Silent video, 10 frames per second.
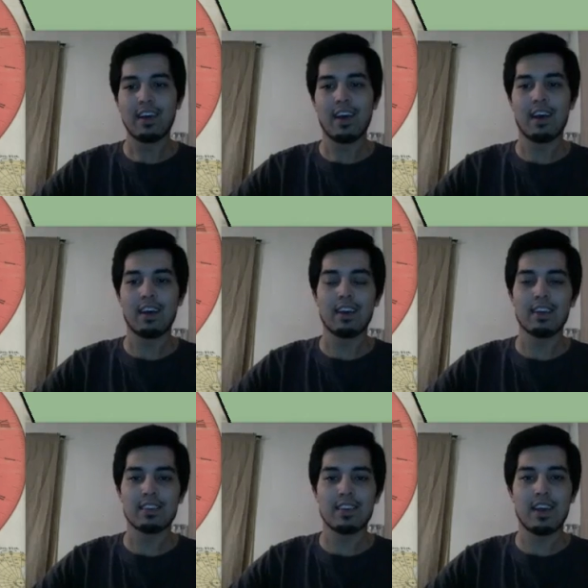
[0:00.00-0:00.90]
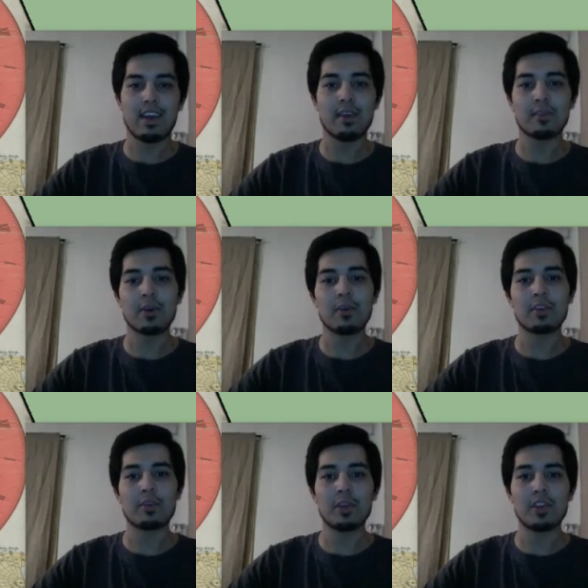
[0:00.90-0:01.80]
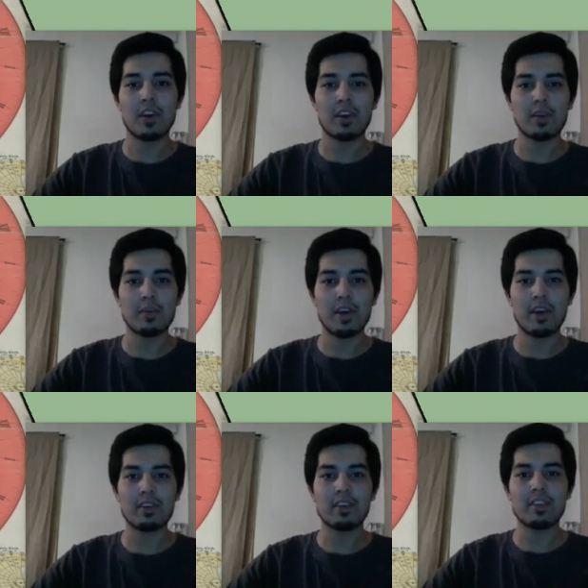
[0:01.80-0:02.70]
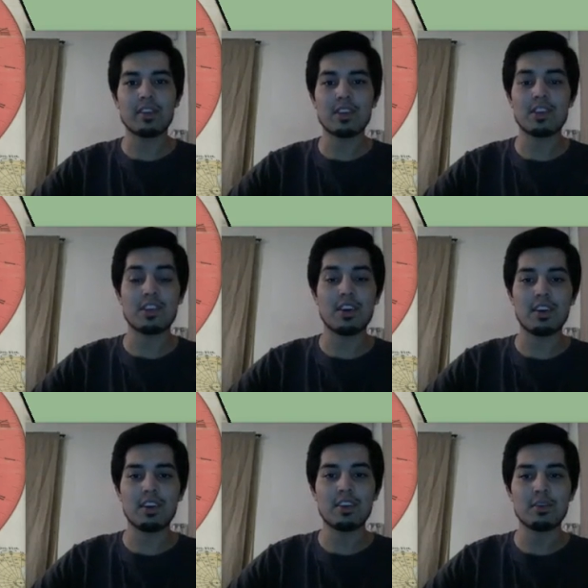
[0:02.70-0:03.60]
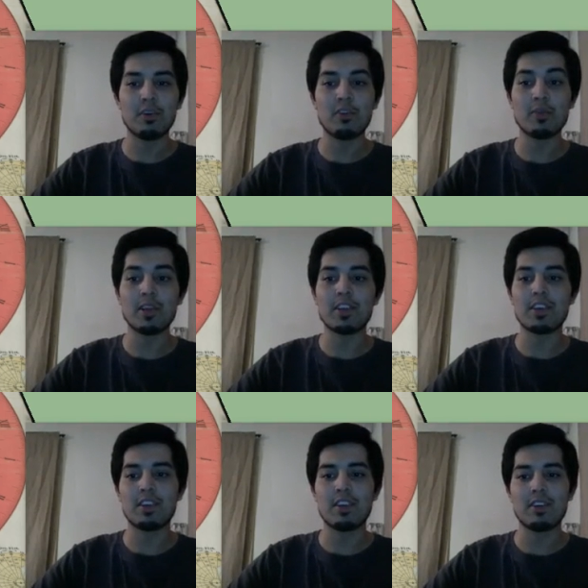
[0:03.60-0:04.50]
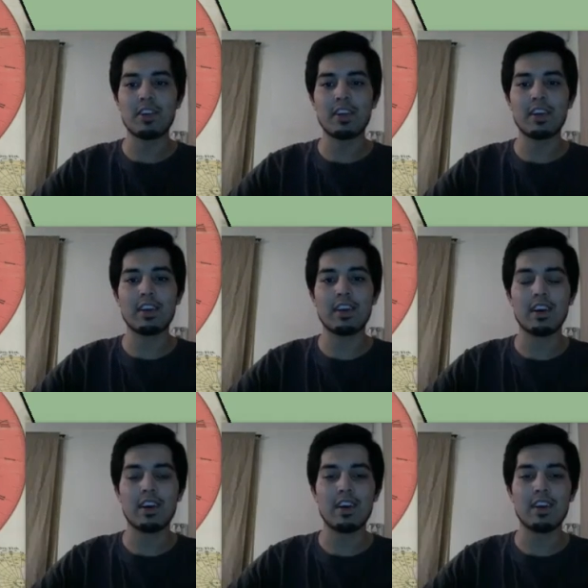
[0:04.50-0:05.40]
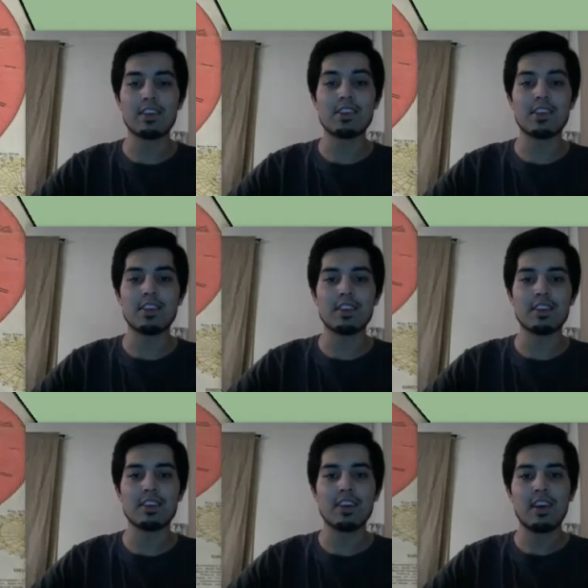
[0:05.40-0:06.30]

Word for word: Uh, and today I'm going to be talking about the sun's movements during uh, the seasons.